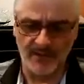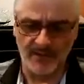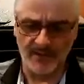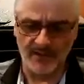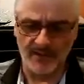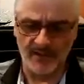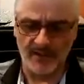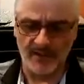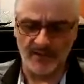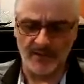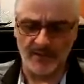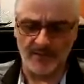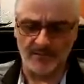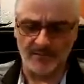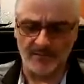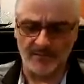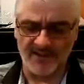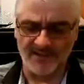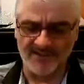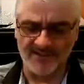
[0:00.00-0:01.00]

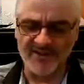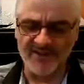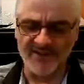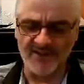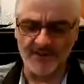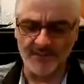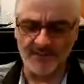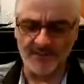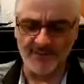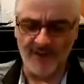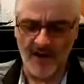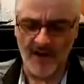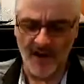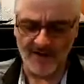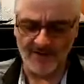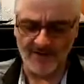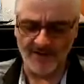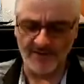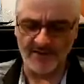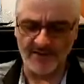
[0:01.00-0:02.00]
It's easy to
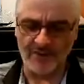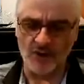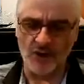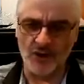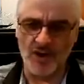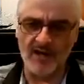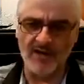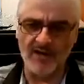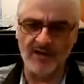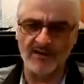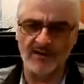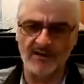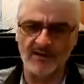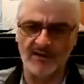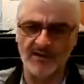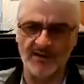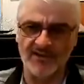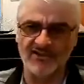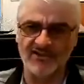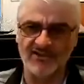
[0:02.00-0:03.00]
find the trade.
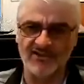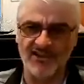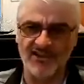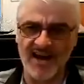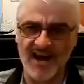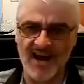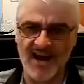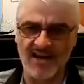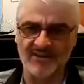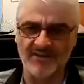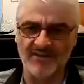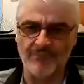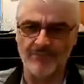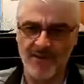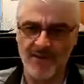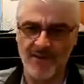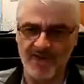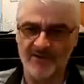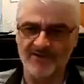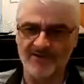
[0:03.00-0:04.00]
It's just hard to
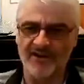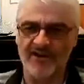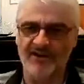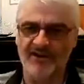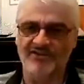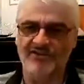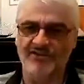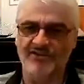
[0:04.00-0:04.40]
monetize the trade.